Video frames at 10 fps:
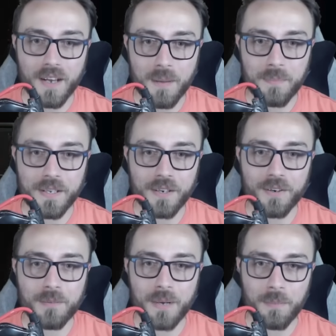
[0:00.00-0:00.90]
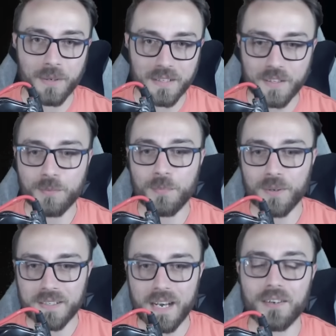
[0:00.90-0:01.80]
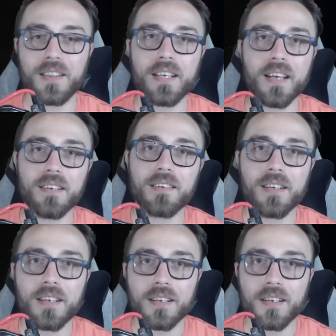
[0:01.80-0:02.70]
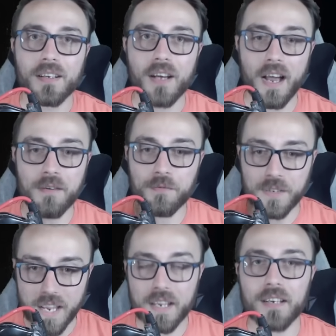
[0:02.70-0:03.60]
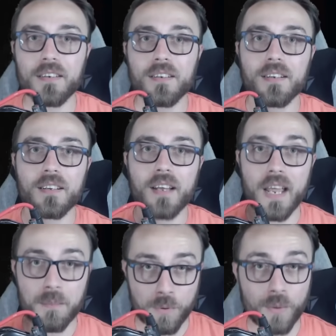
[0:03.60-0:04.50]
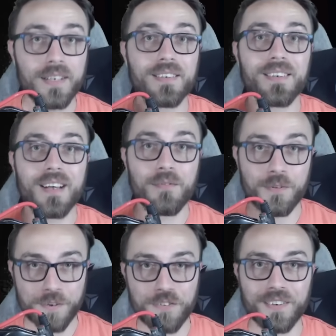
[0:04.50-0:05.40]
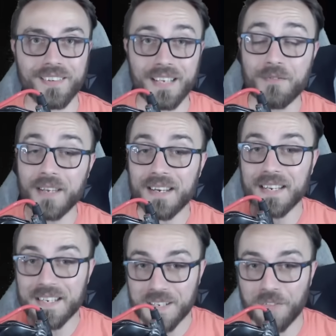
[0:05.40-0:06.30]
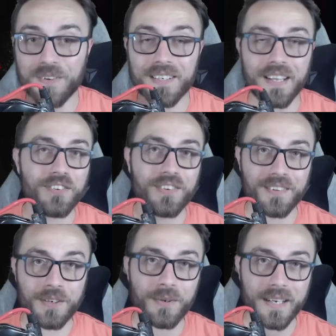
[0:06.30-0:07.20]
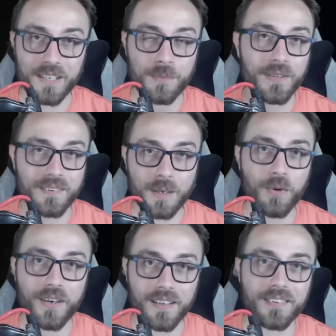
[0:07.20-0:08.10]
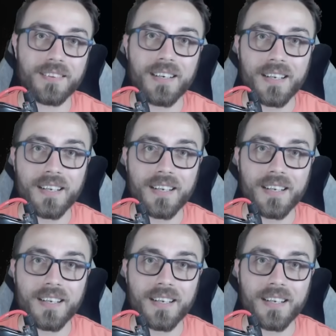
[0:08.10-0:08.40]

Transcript: up here and by putting this board down at the end, I have gained a point of efficiency. I've gained another intelligence node I get to put somewhere else.